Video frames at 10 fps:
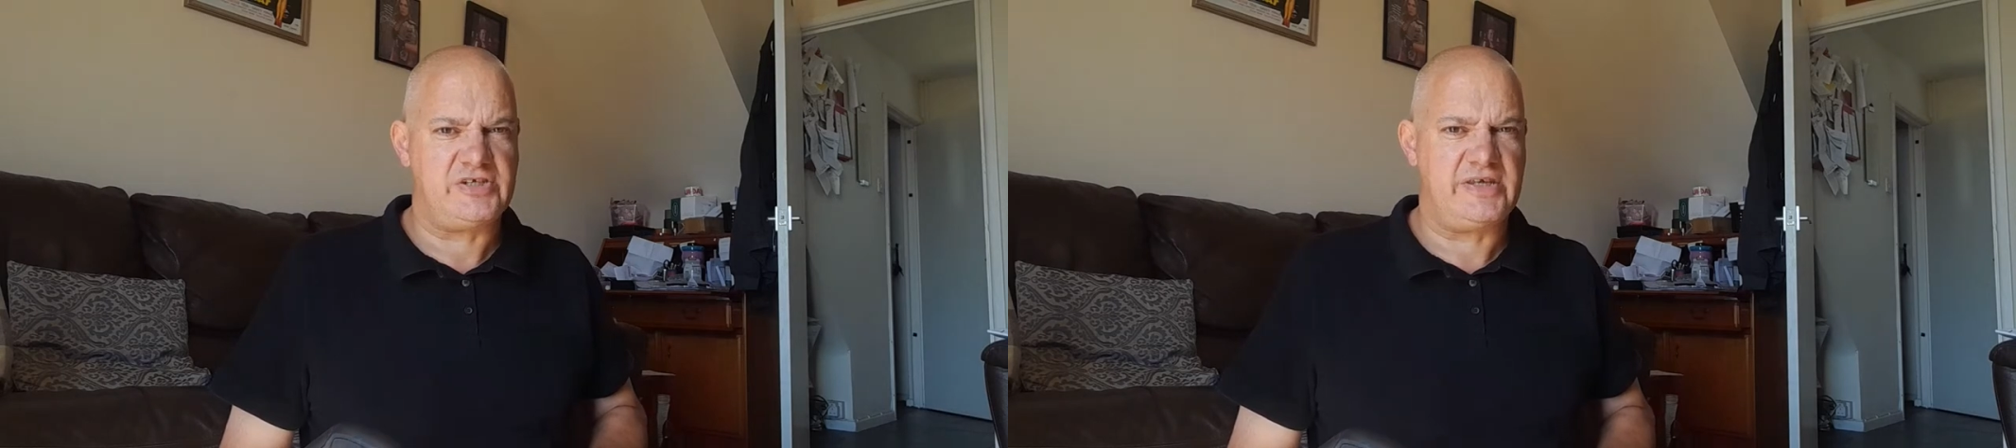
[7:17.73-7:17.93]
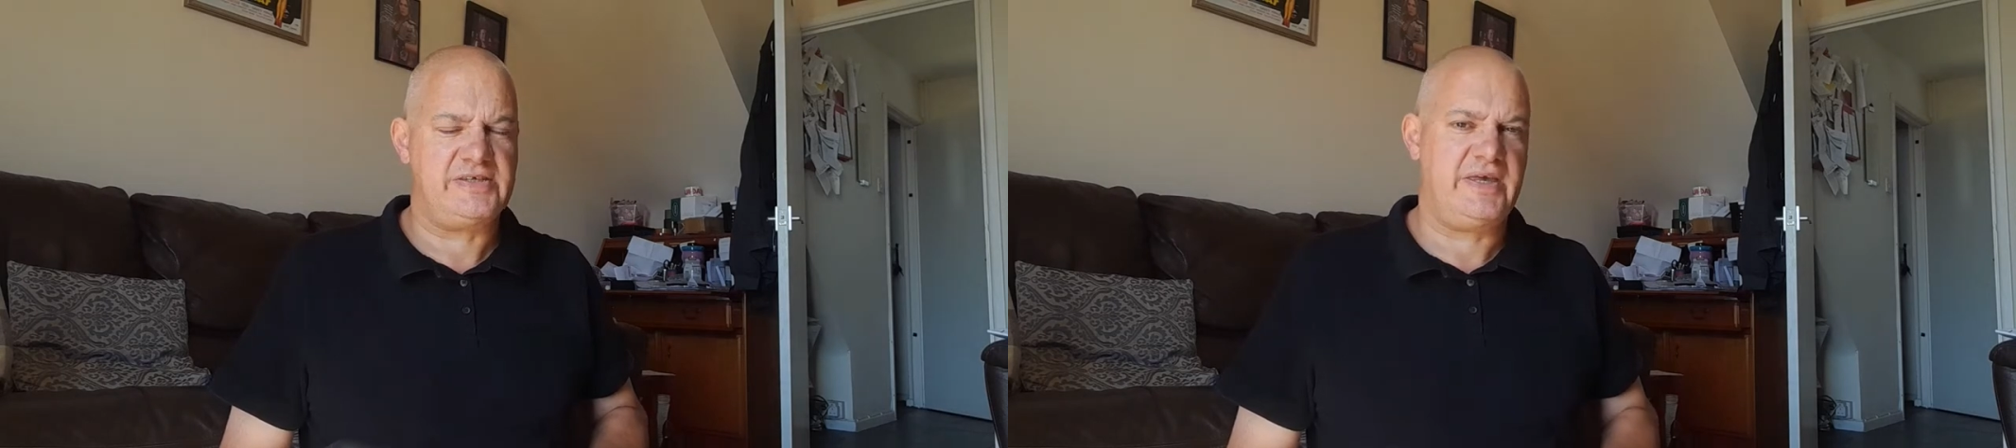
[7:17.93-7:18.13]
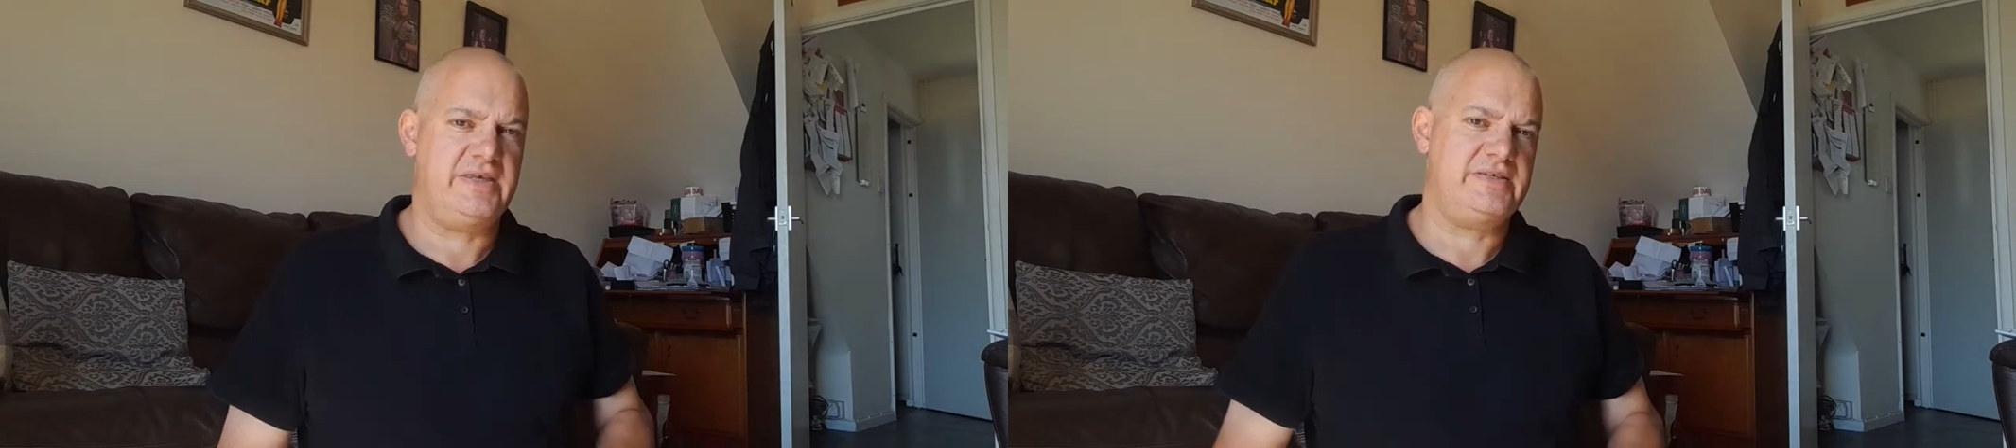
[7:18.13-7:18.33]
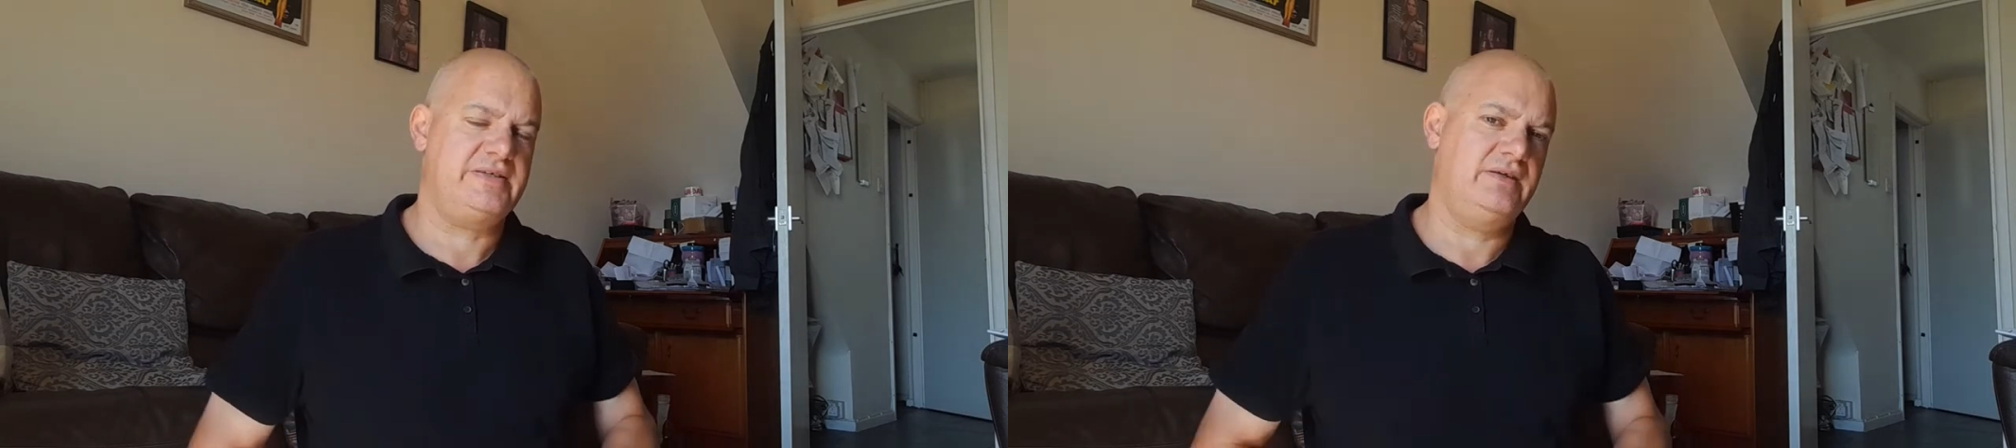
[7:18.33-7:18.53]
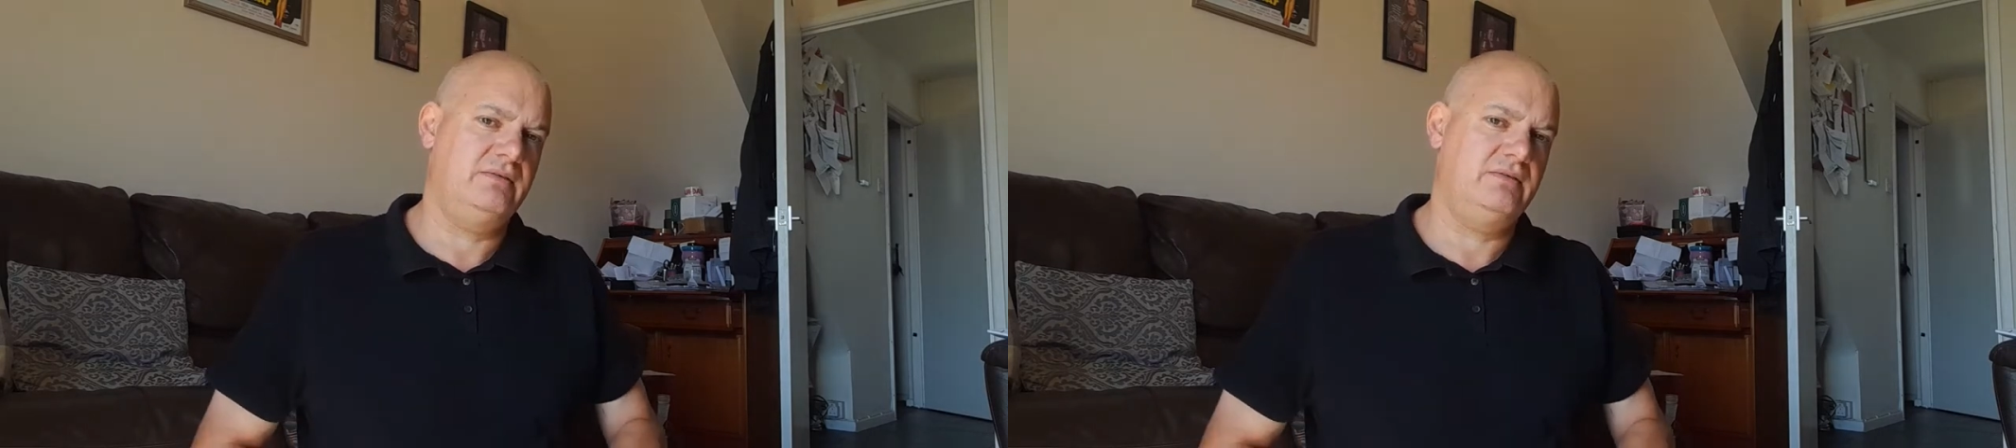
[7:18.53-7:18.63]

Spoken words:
It's